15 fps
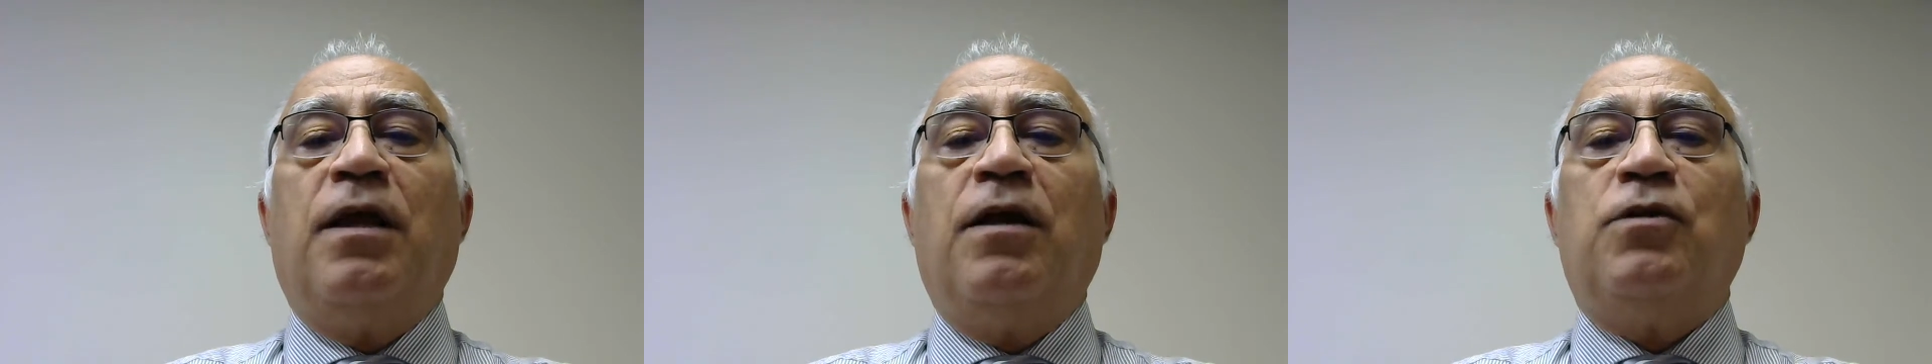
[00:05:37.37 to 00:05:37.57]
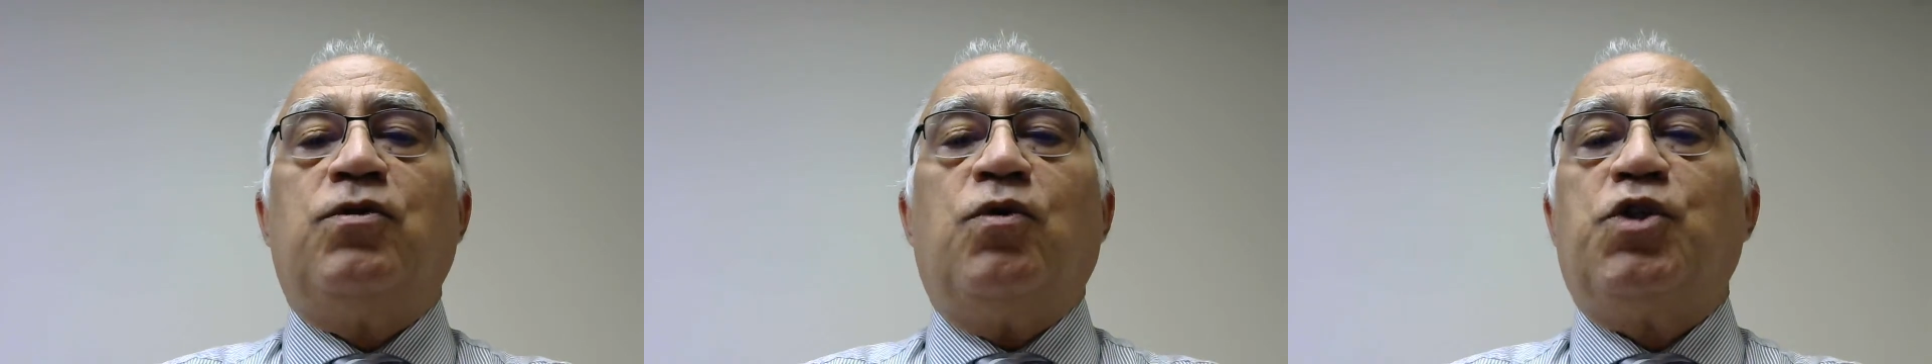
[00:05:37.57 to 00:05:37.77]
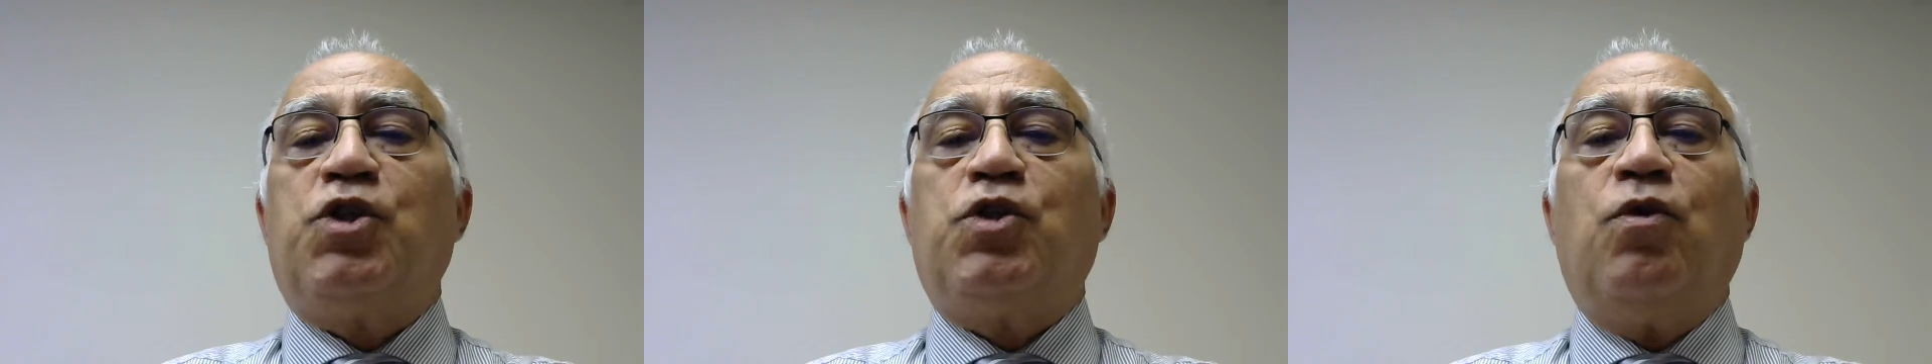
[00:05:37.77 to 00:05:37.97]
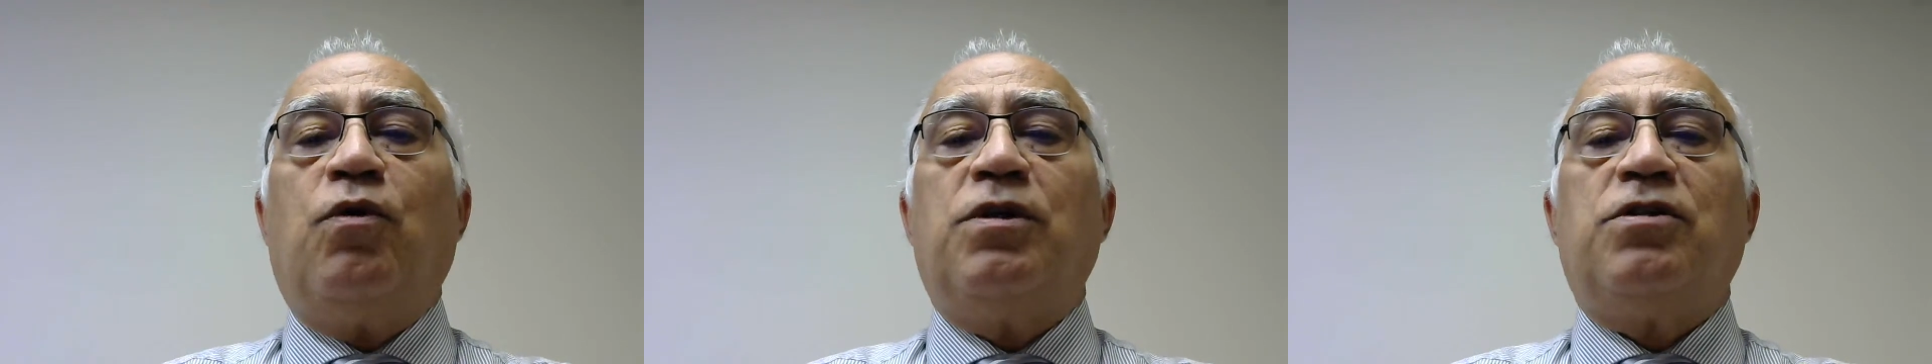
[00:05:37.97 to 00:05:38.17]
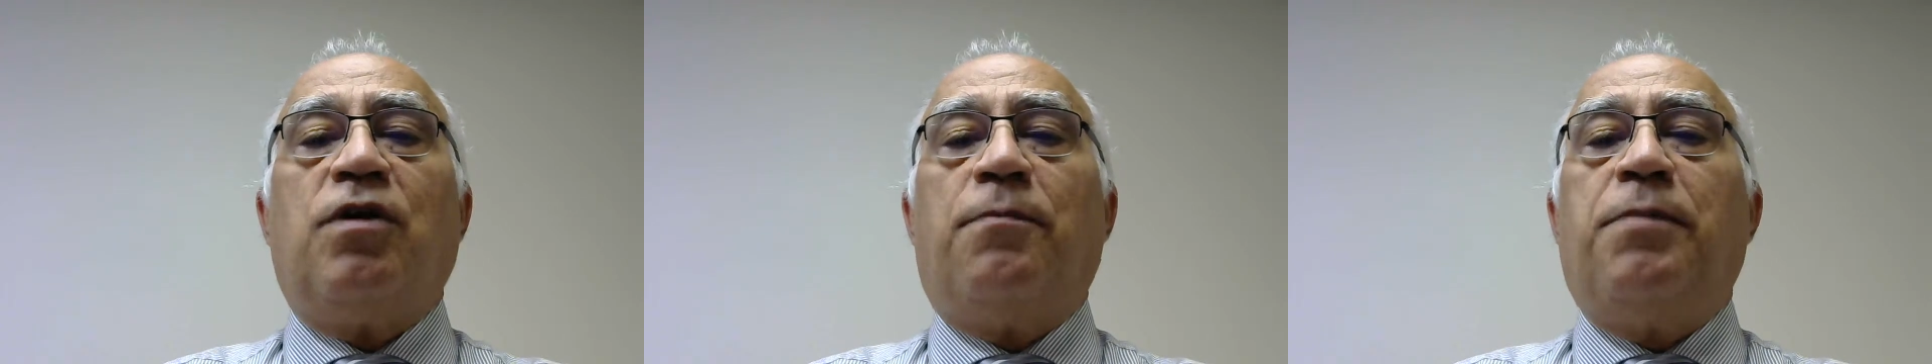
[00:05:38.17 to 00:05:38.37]
So
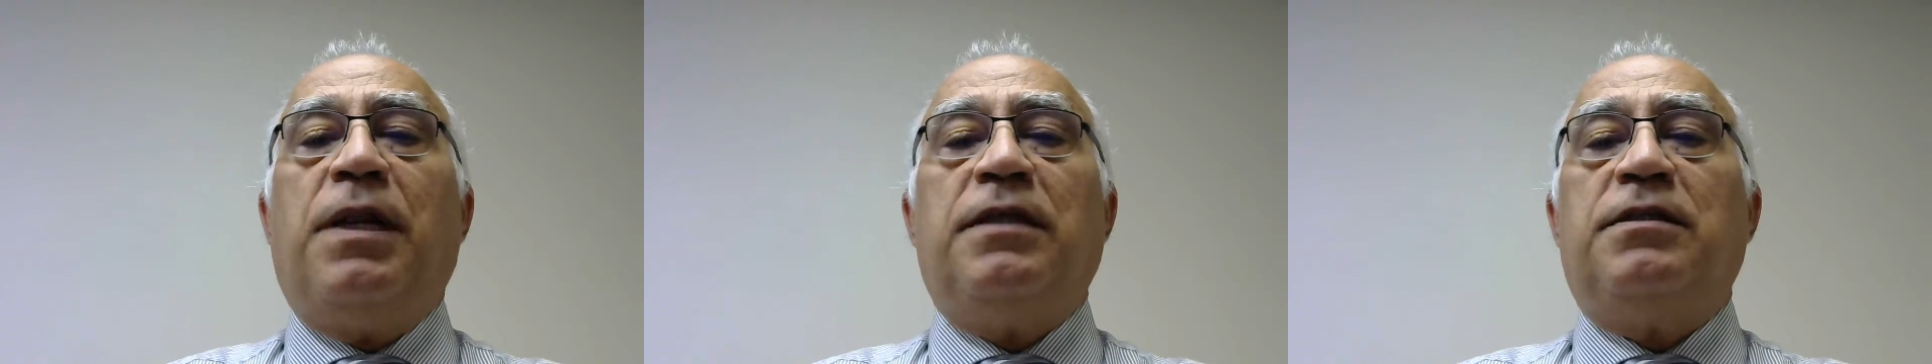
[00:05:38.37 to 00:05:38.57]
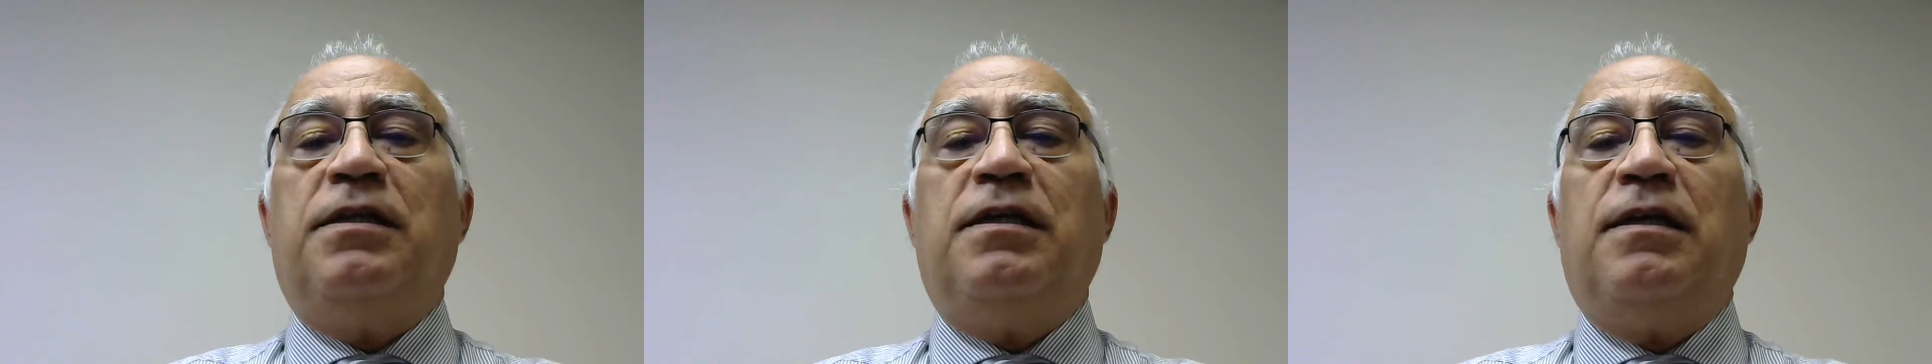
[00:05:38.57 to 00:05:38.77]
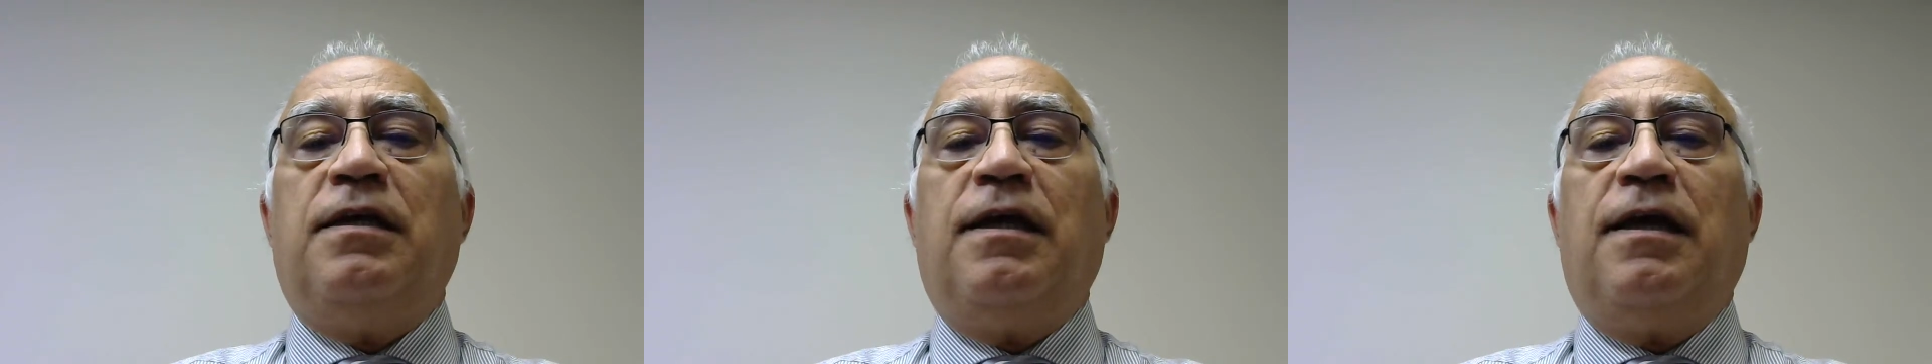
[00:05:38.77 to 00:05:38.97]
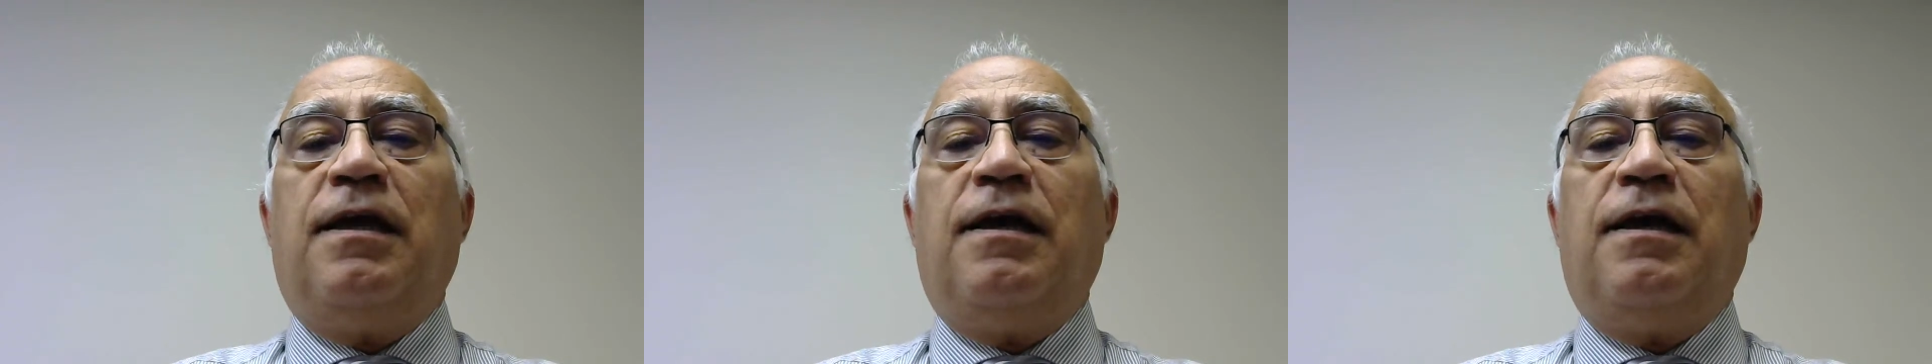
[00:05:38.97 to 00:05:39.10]
stories are plenty